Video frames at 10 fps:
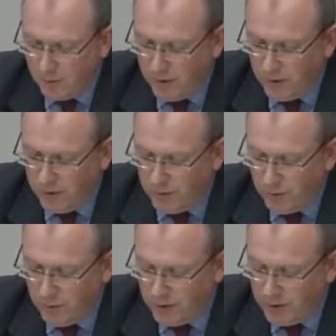
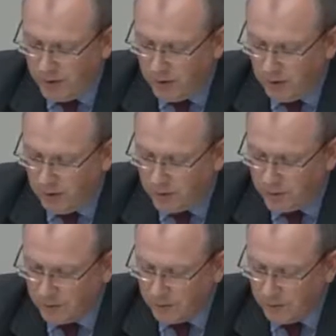We were in
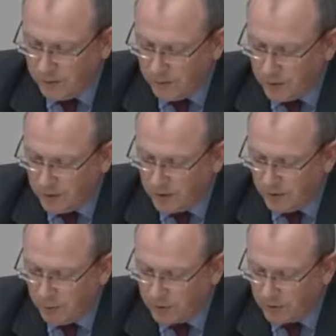London, New York
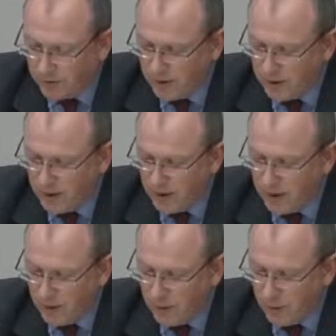and Boston
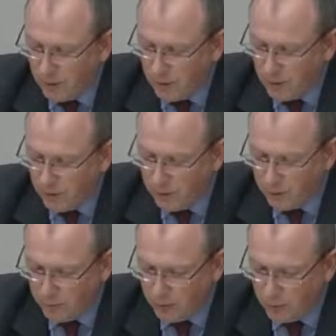on what you
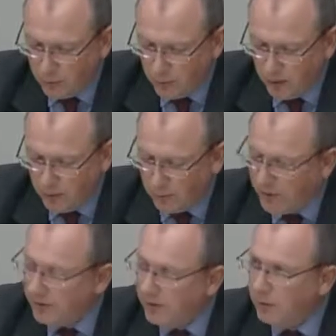would call a
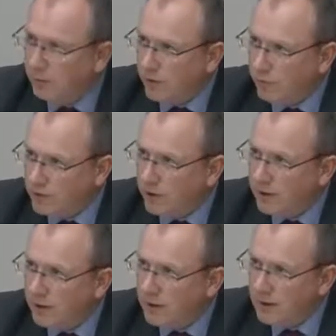pre-deal roadshow.
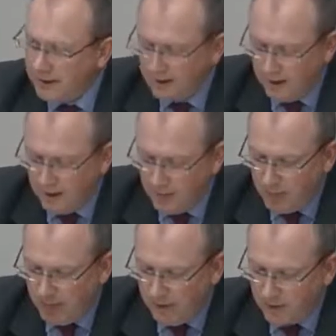
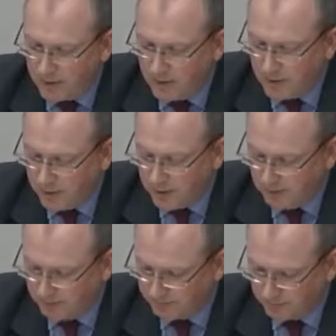Essentially,
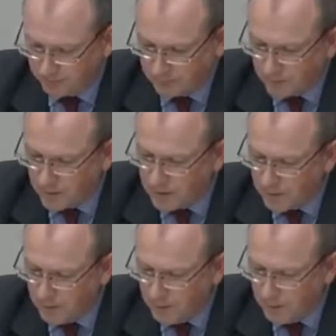
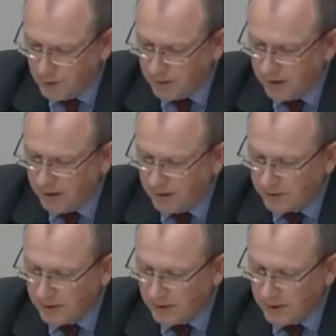the market
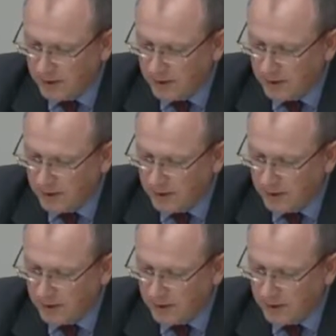is